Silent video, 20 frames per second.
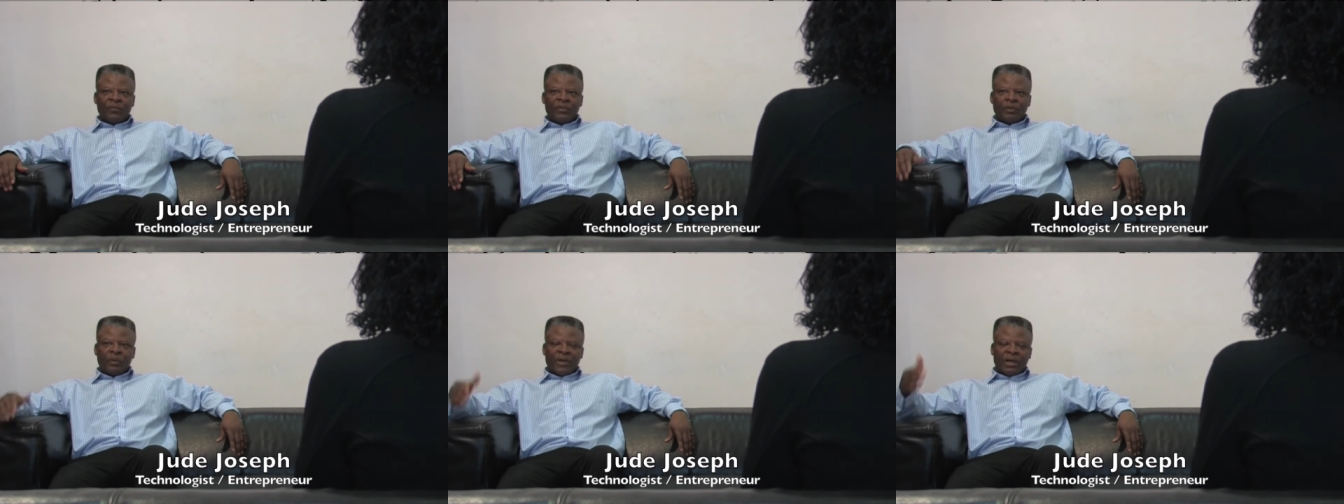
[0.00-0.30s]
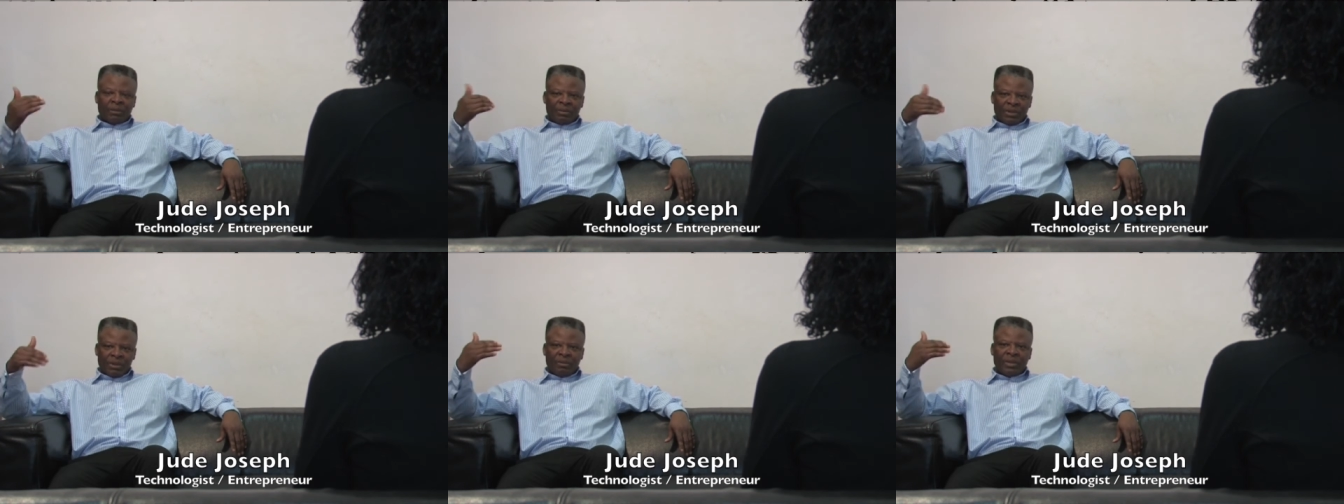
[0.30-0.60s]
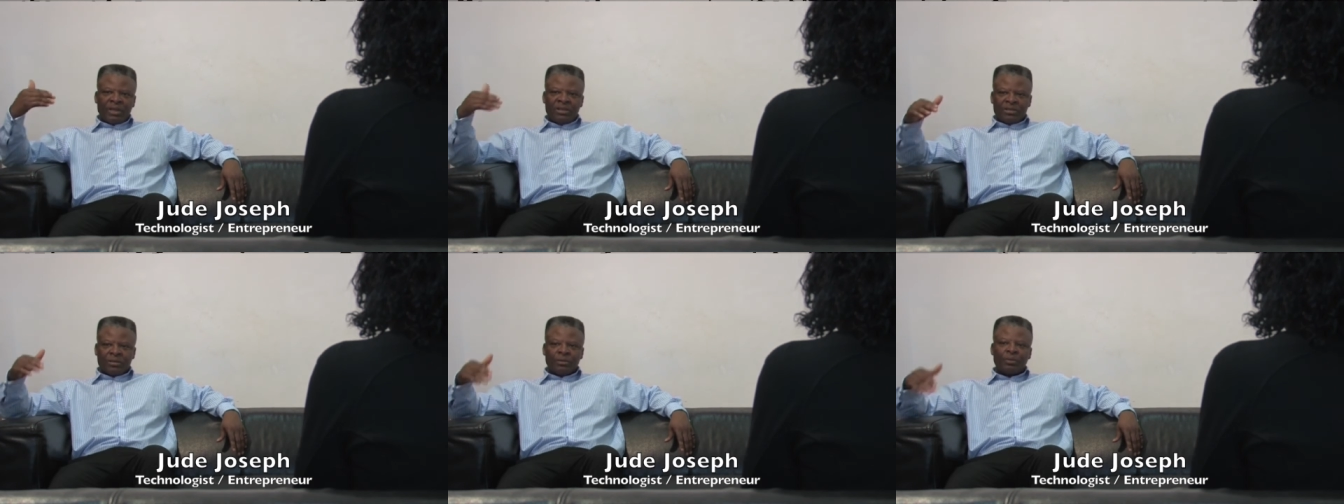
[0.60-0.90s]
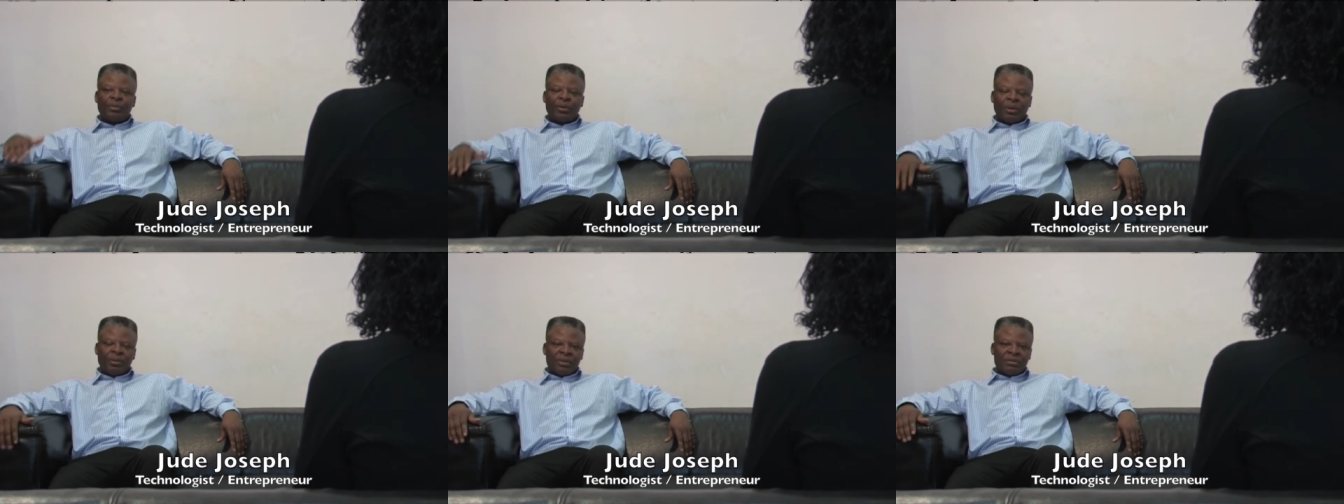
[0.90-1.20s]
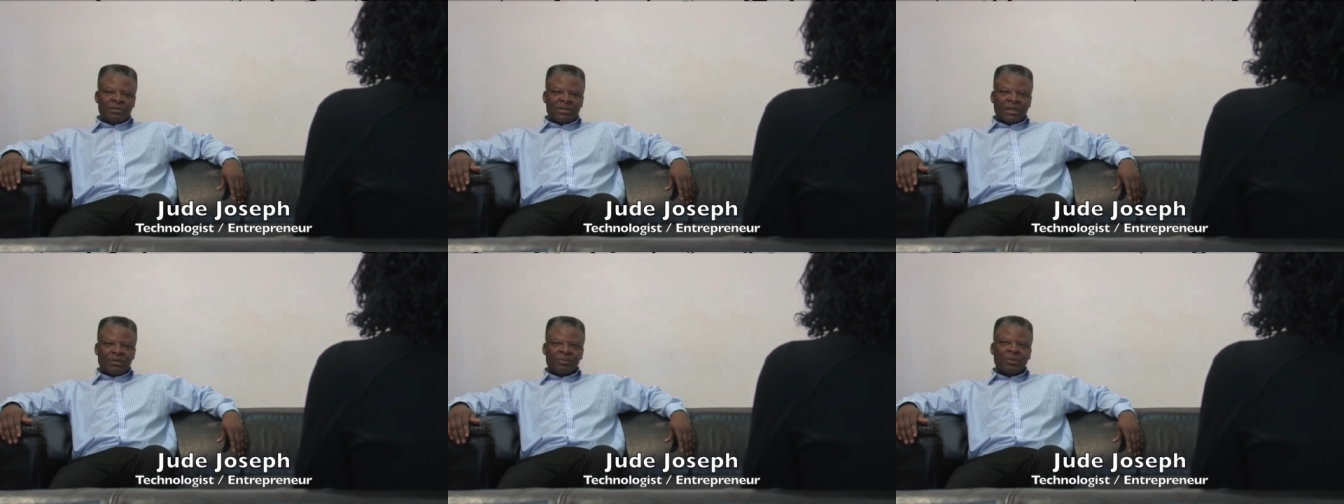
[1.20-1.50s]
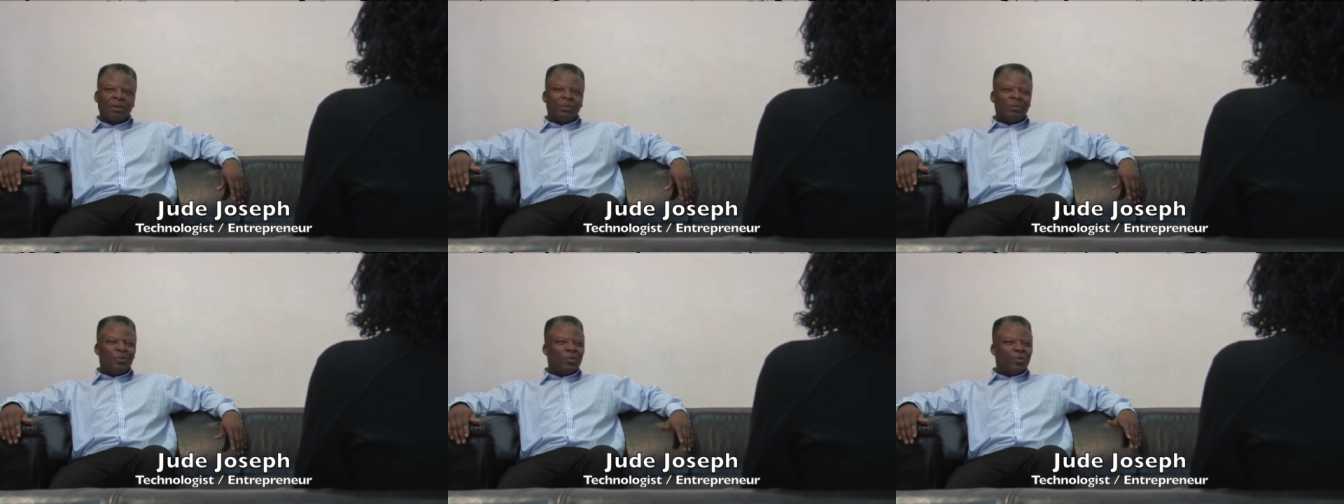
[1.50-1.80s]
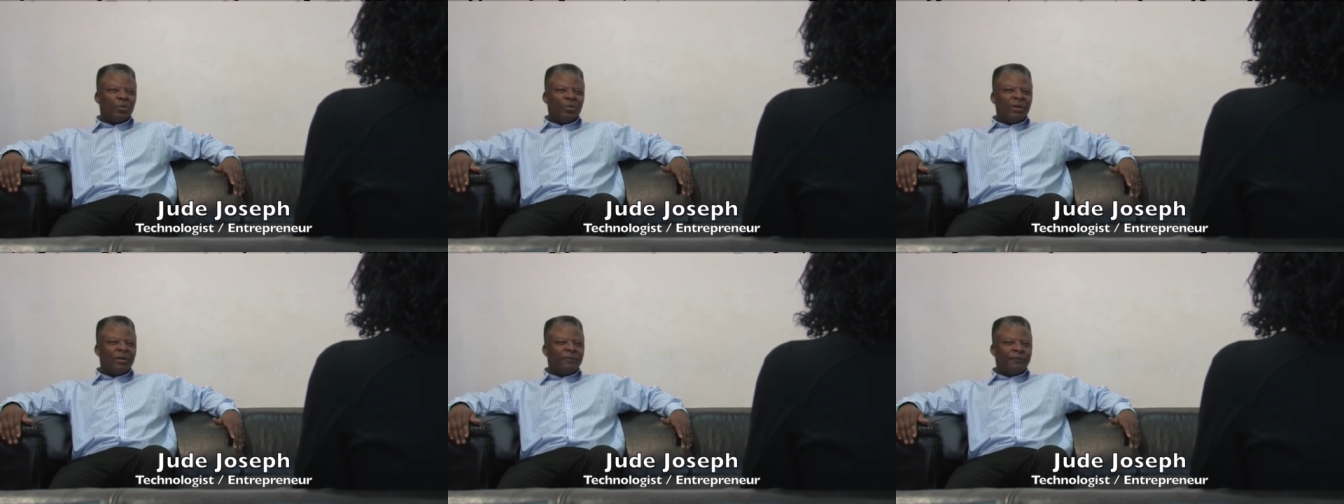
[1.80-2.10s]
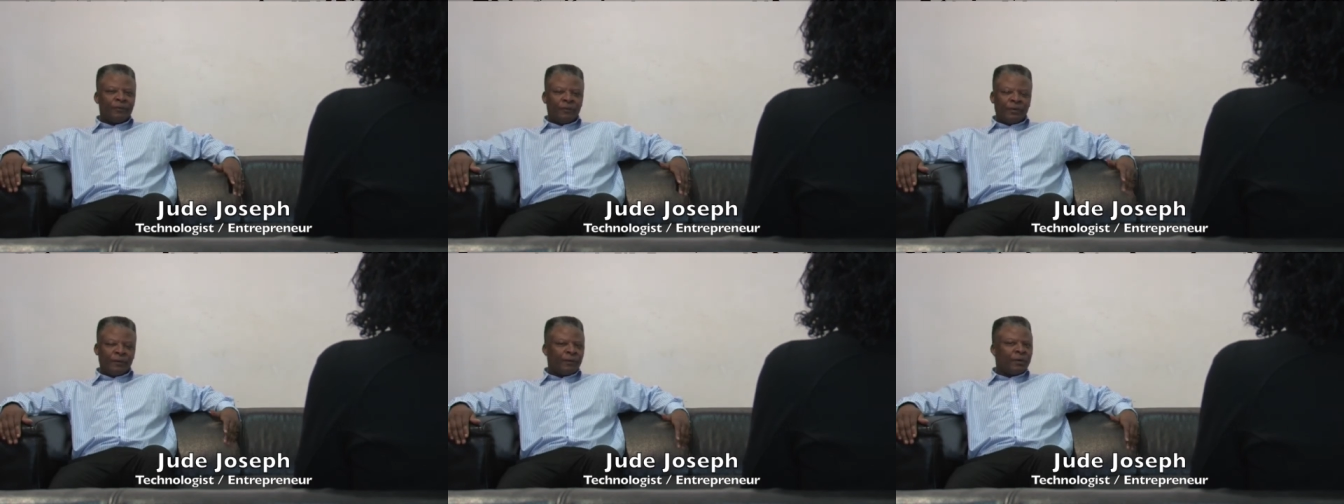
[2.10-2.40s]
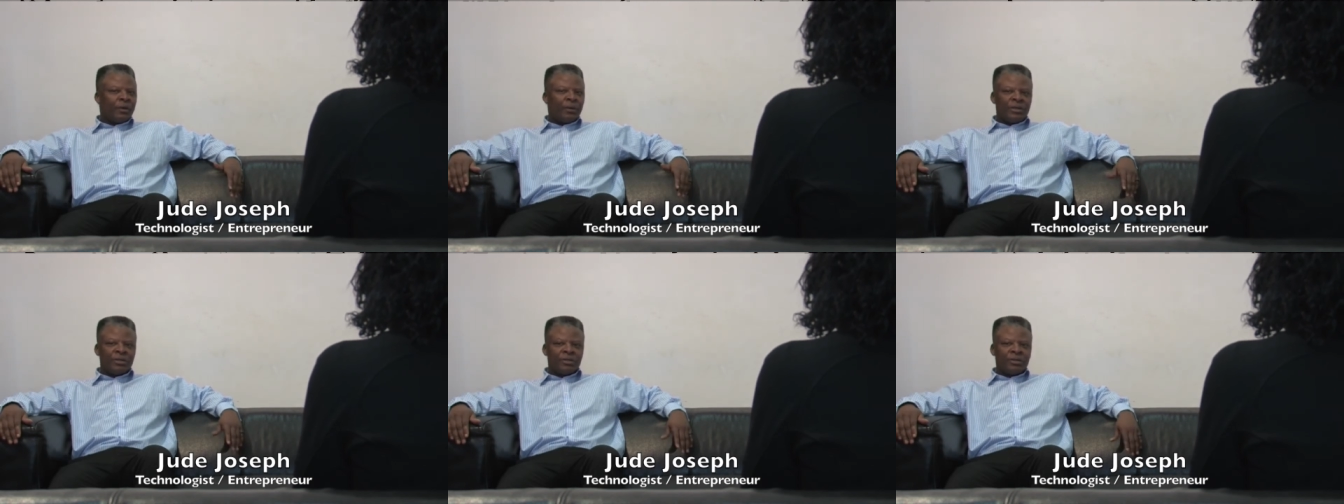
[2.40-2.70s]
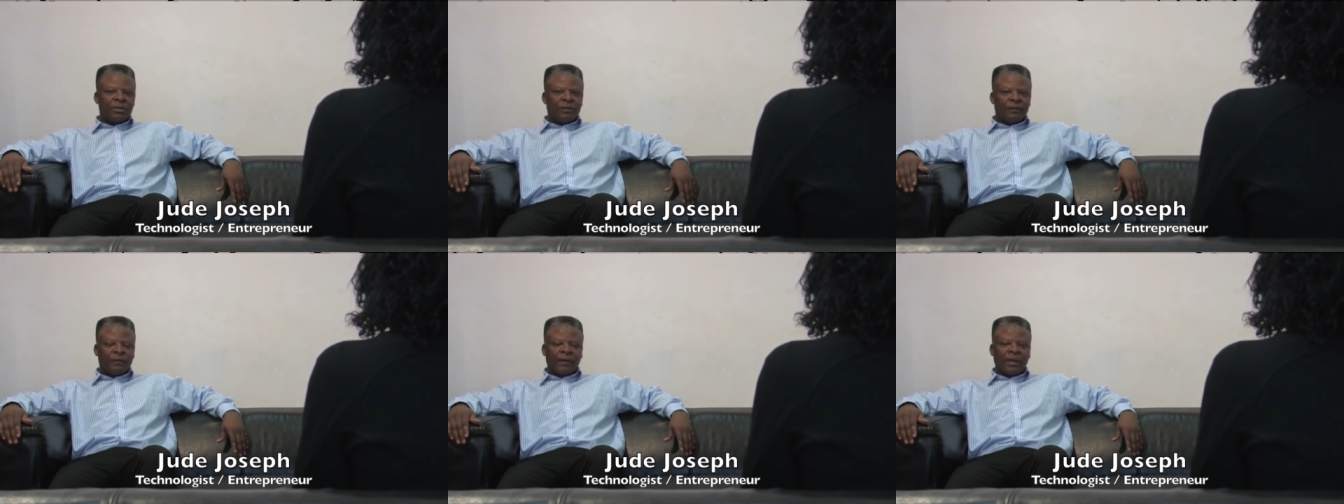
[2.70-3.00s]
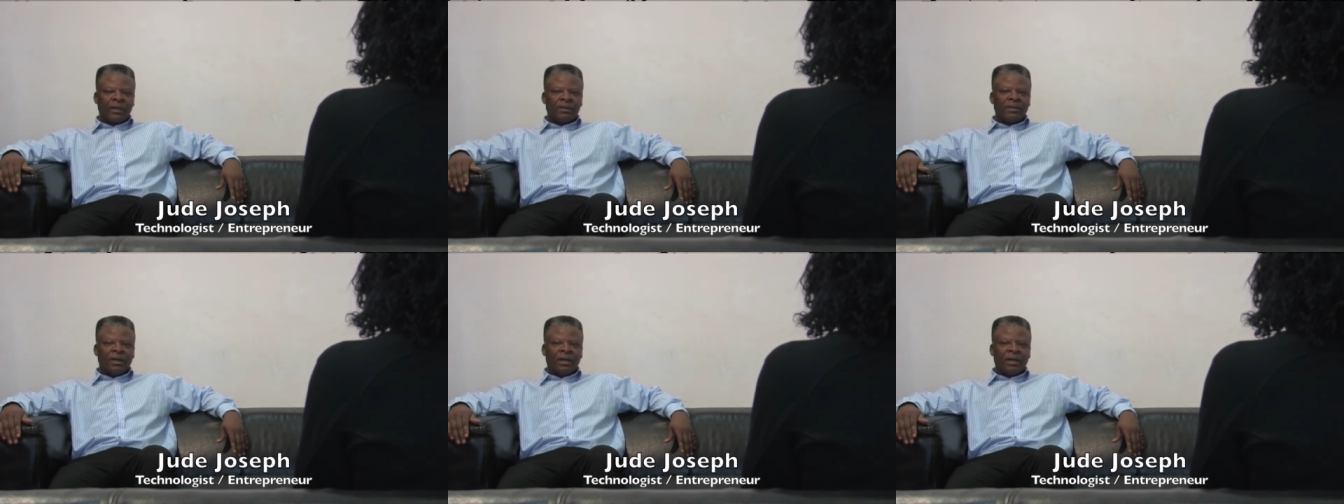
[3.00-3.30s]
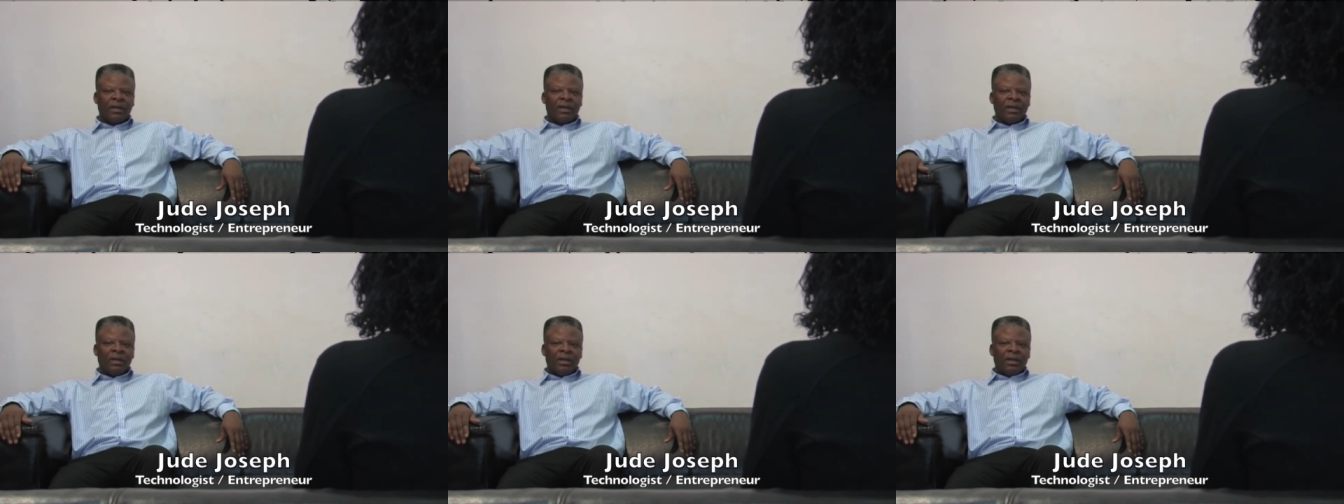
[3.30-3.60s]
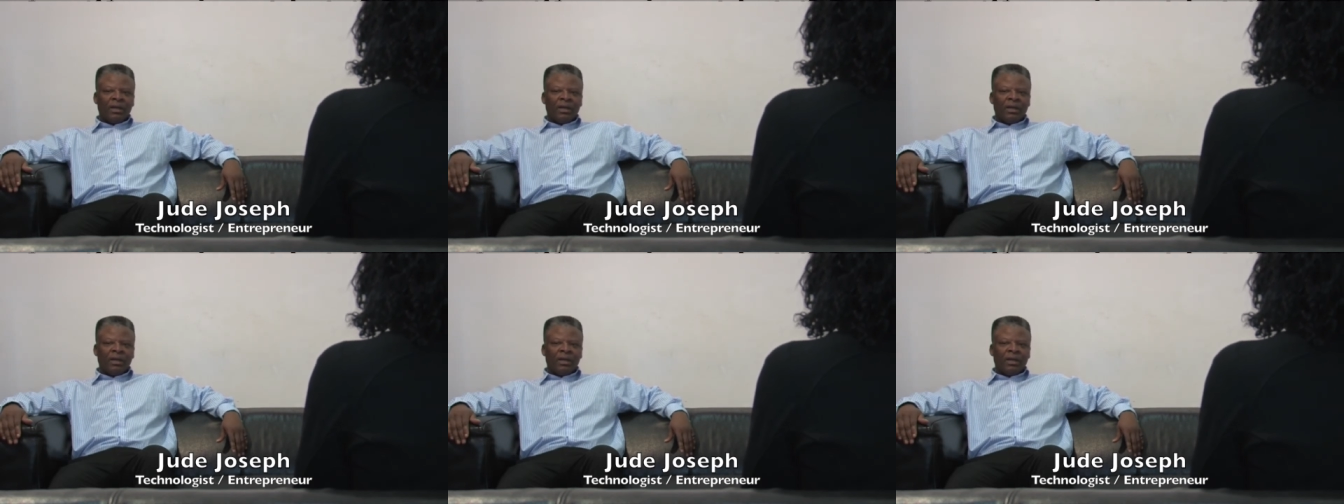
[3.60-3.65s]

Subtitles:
when I mean mental problems, that's what I'm more referring to, the fact that